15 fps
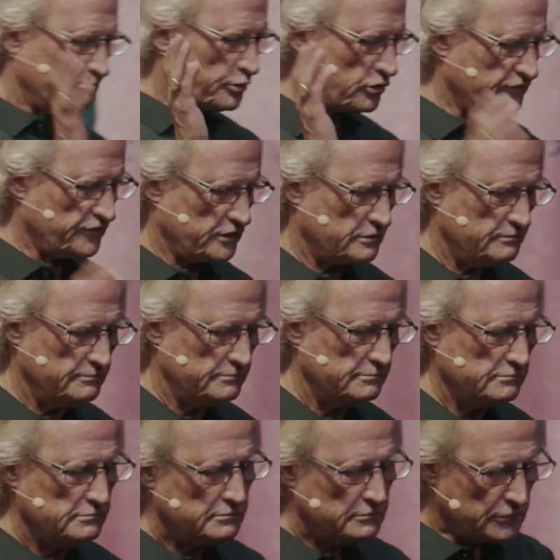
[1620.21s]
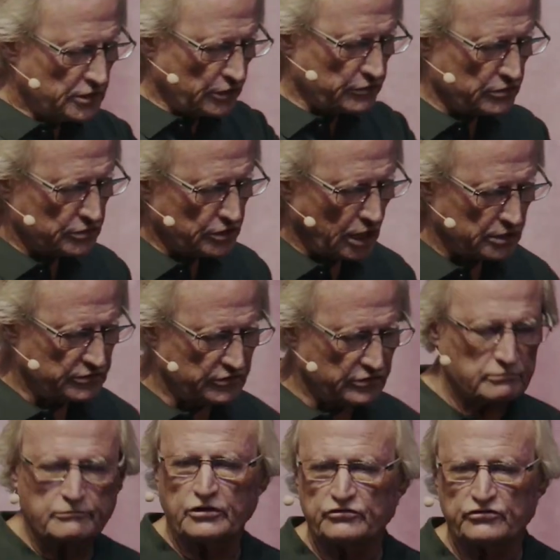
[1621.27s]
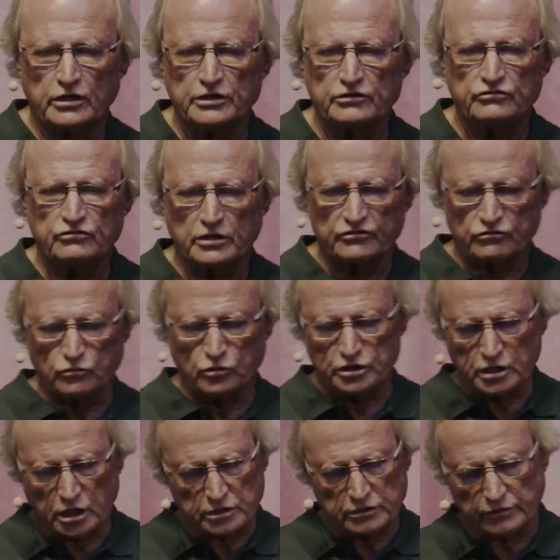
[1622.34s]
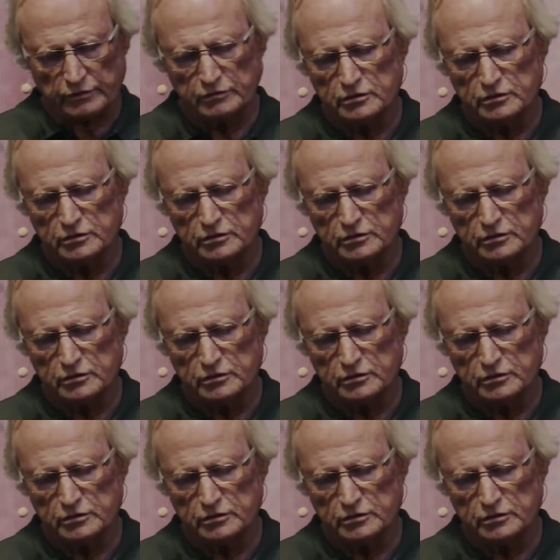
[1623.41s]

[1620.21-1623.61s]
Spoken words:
Perfect. Another doctor, because I didn't trust one doctor.